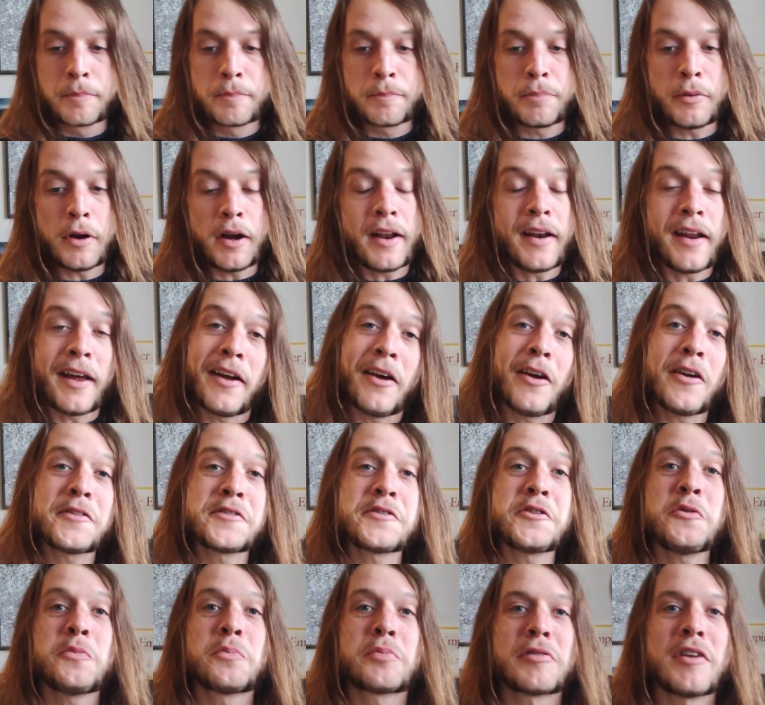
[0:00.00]
But I
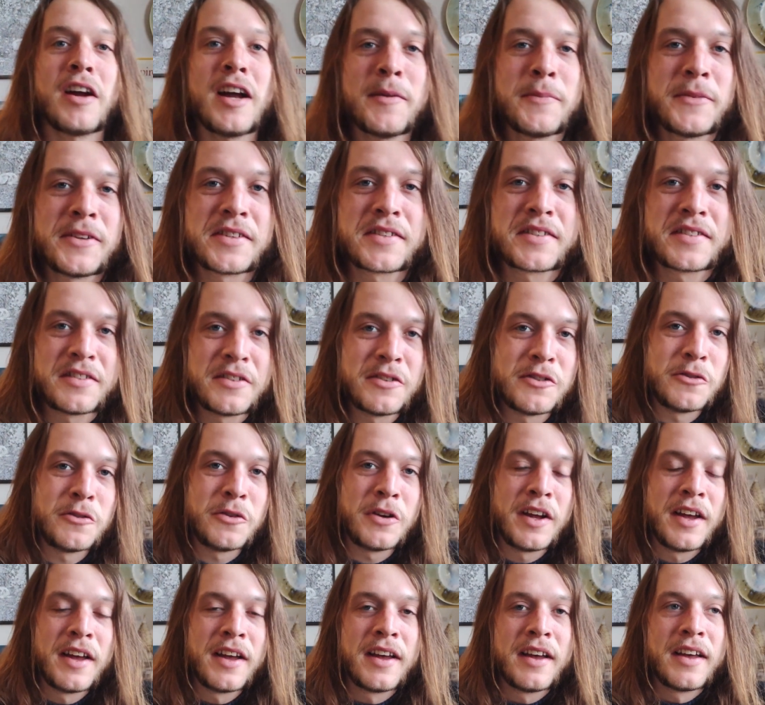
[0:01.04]
also promised
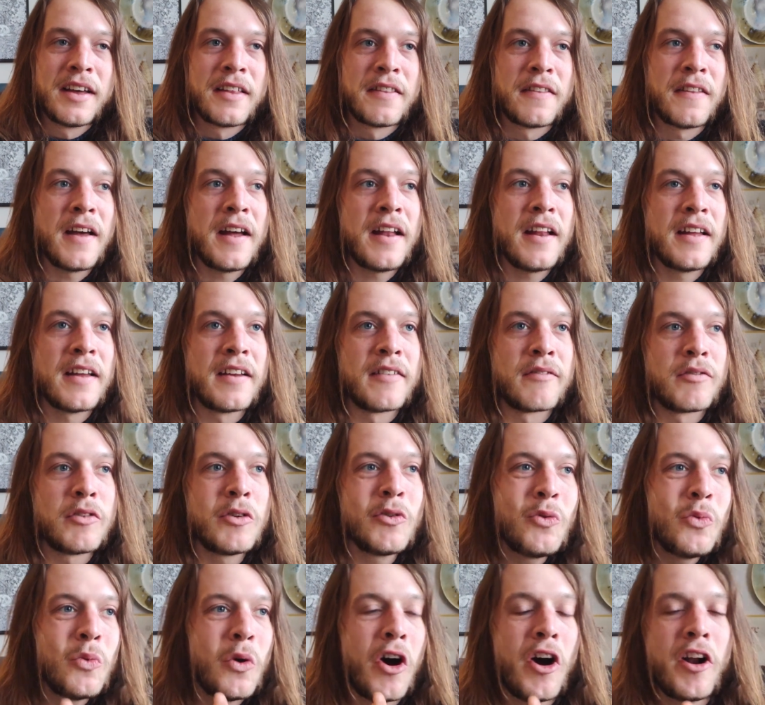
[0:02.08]
you that if
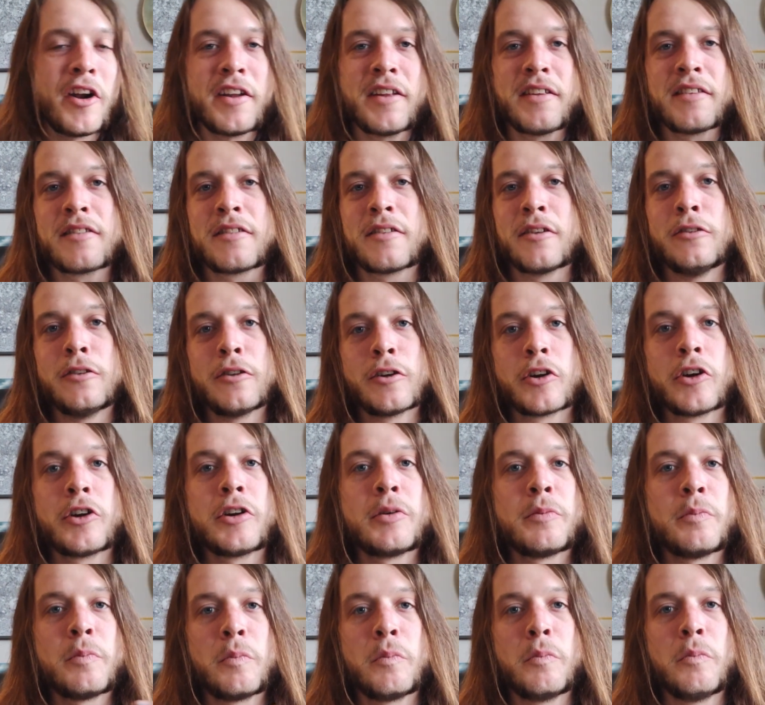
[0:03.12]
you wanted to
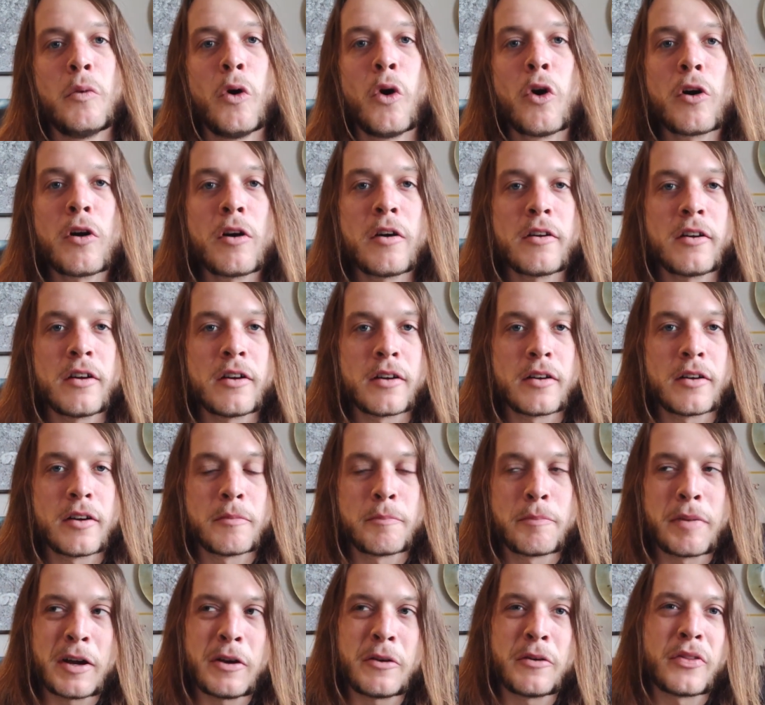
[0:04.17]
learn more
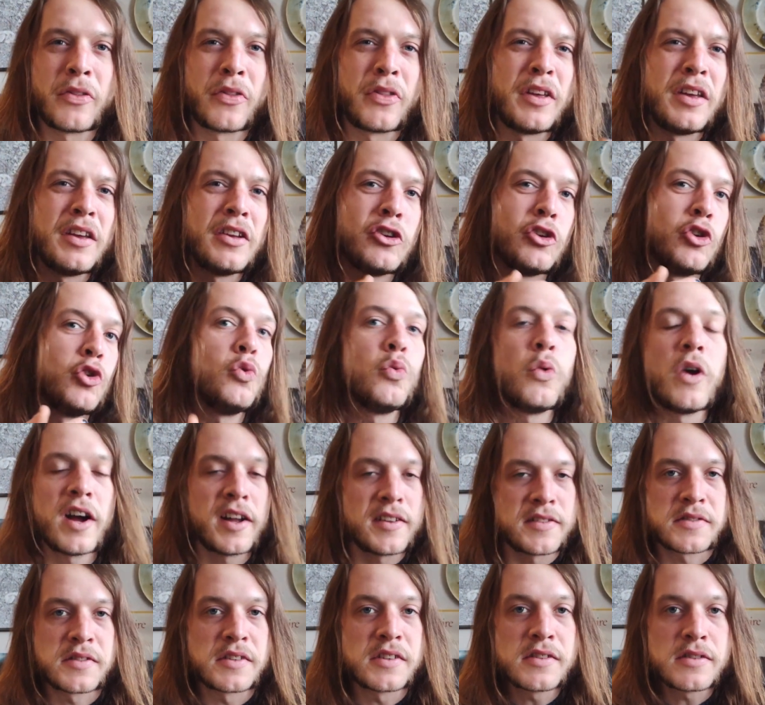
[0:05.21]
about the
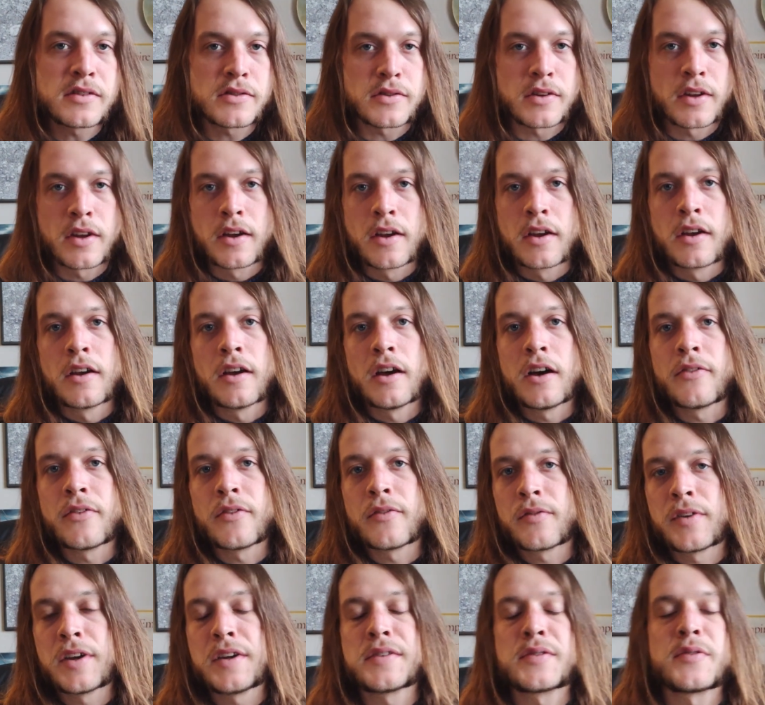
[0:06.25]
nuances of
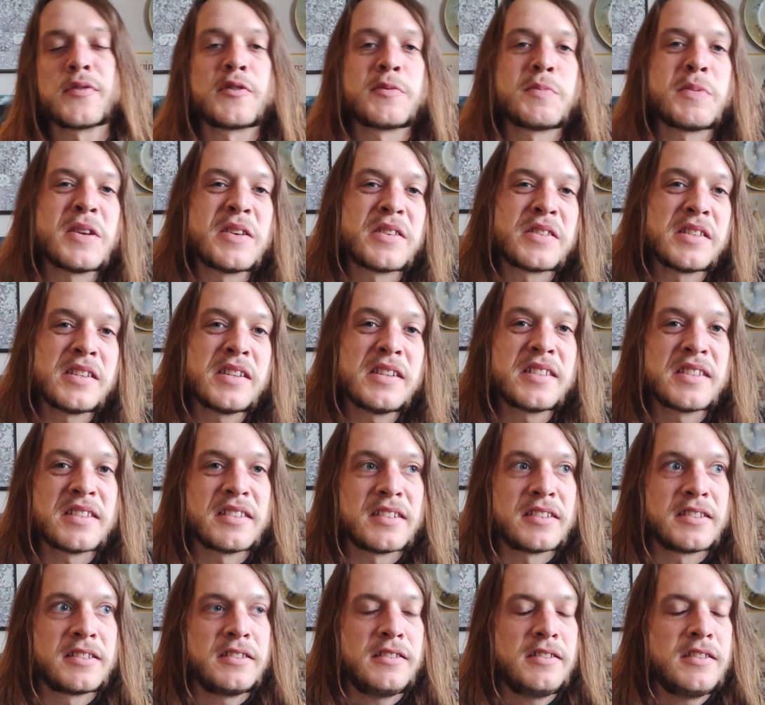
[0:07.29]
invasive species and
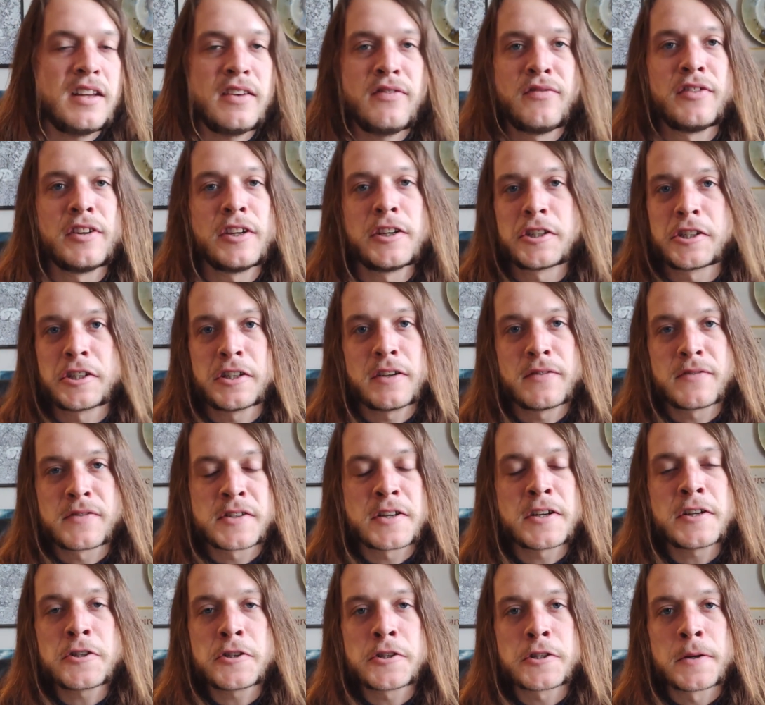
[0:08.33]
the definition of
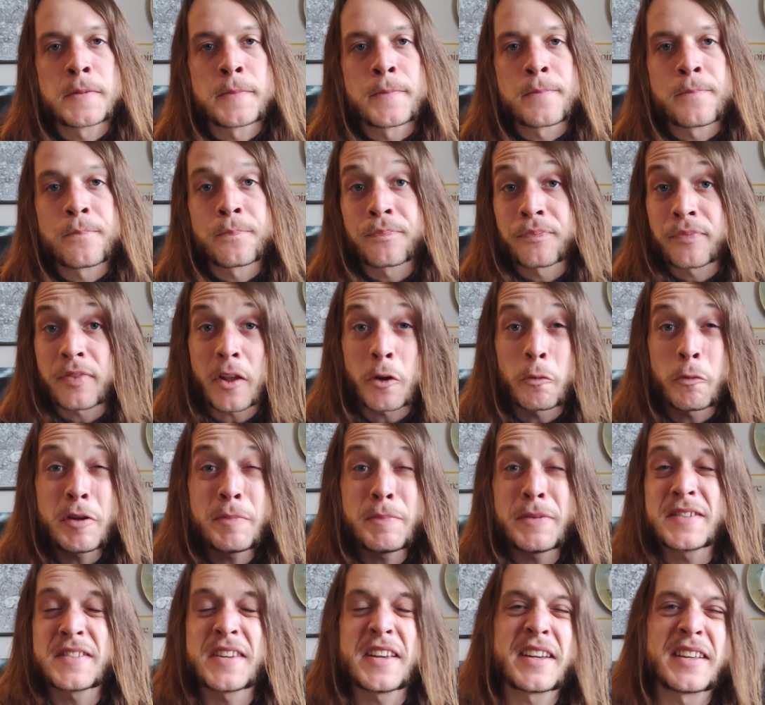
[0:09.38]
such,
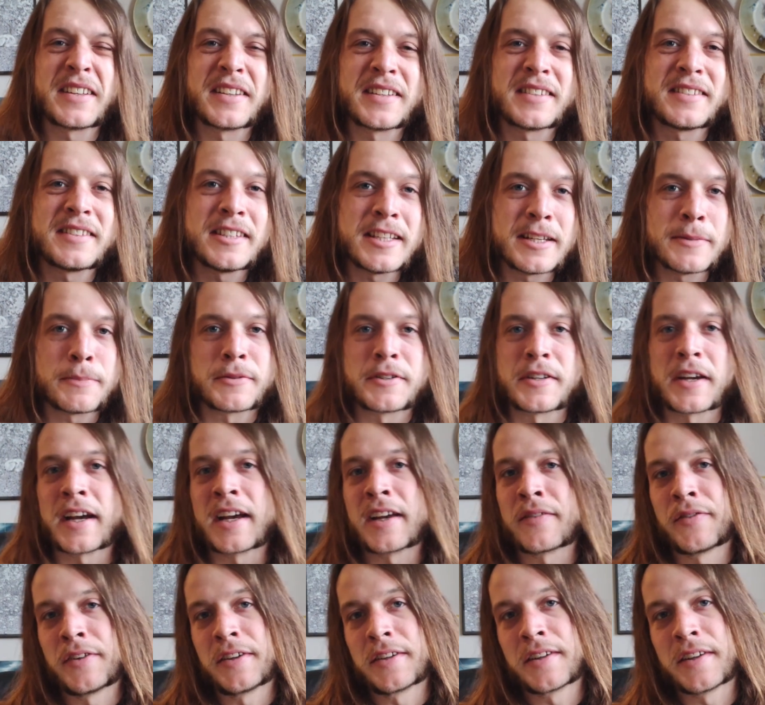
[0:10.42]
we'd be taking a deep
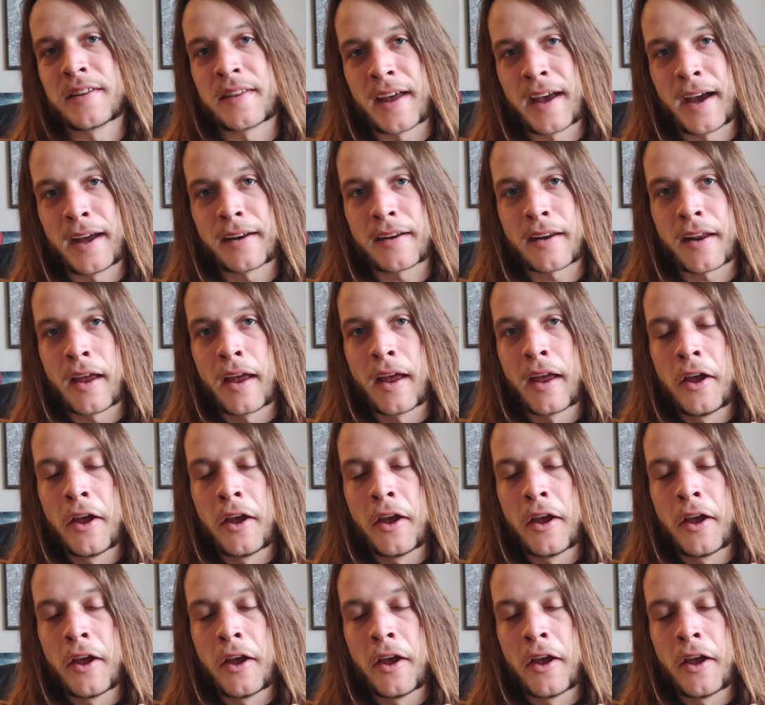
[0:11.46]
dive into that.